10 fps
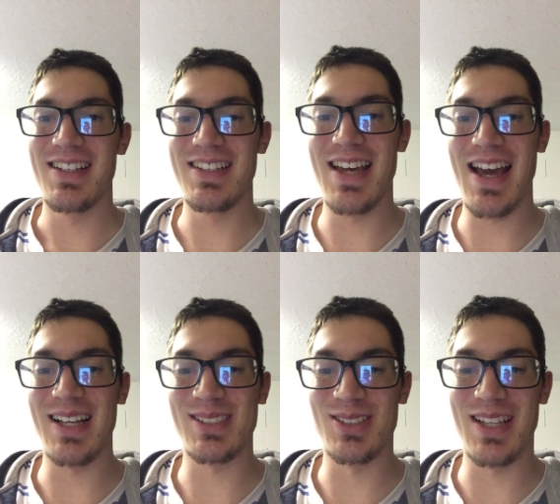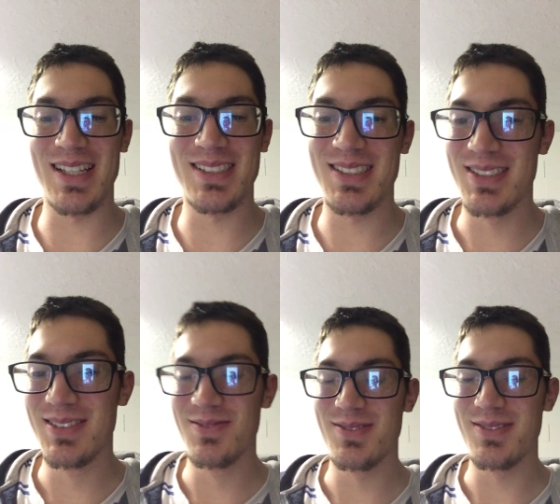Yeah, so
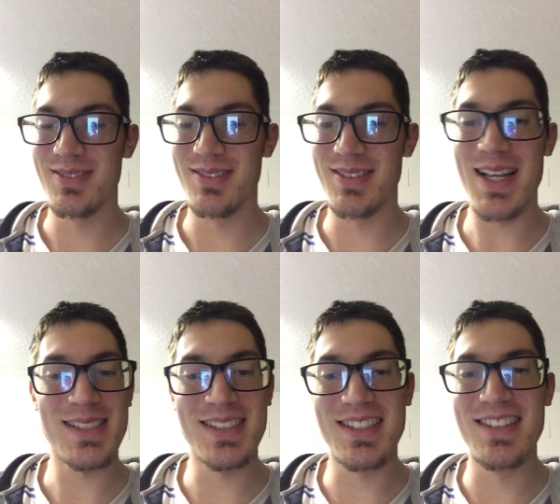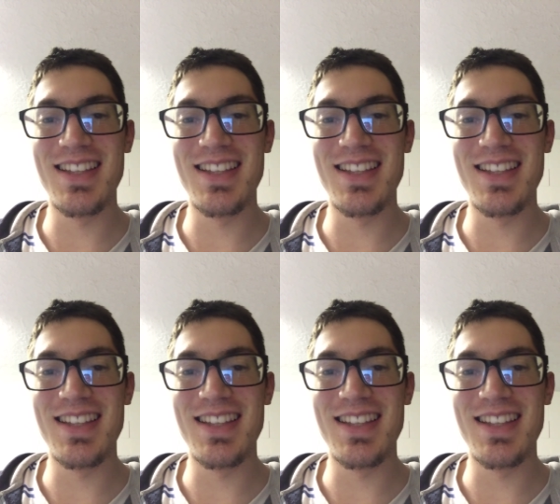that's what